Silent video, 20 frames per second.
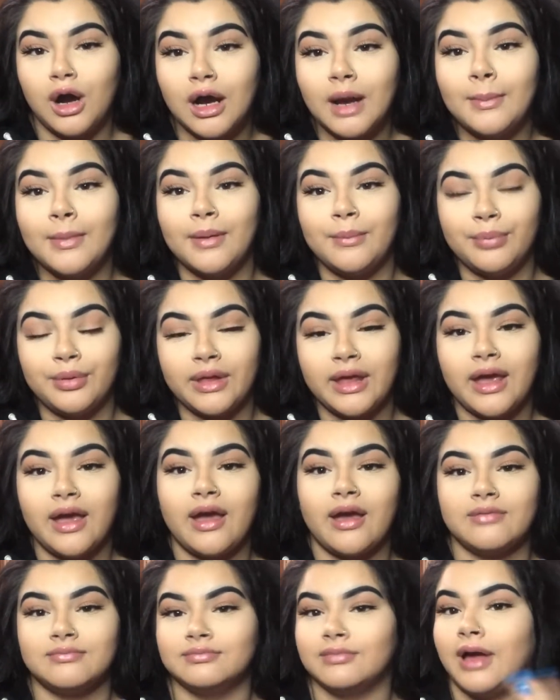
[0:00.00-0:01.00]
arm
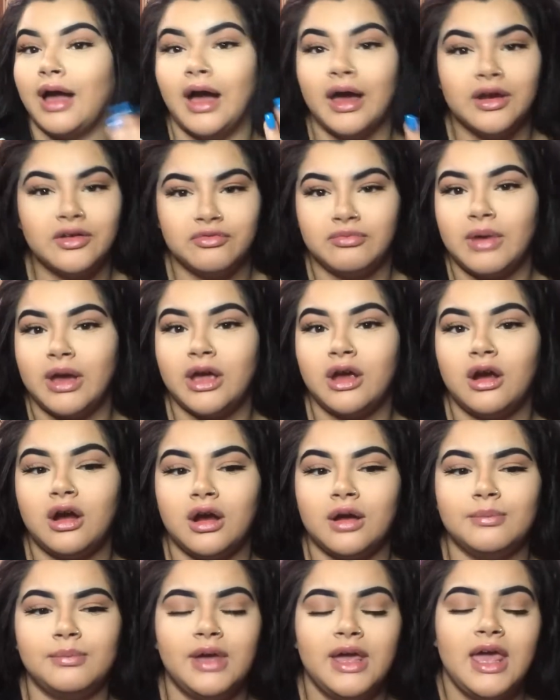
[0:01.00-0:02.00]
implant out of my
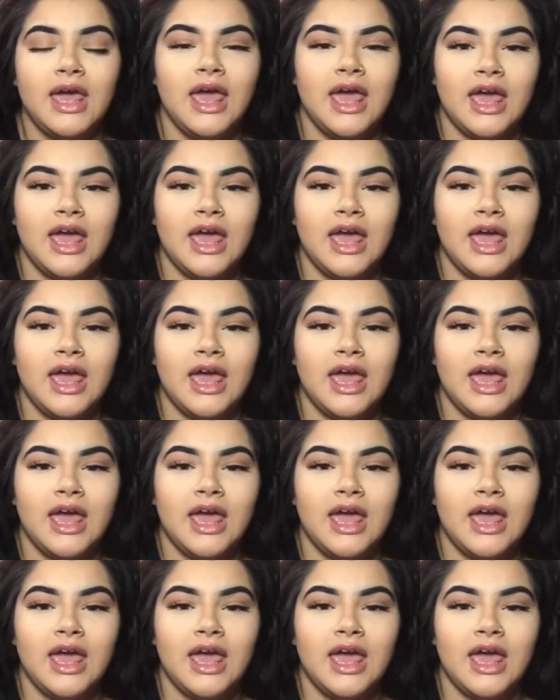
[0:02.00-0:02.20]
arm.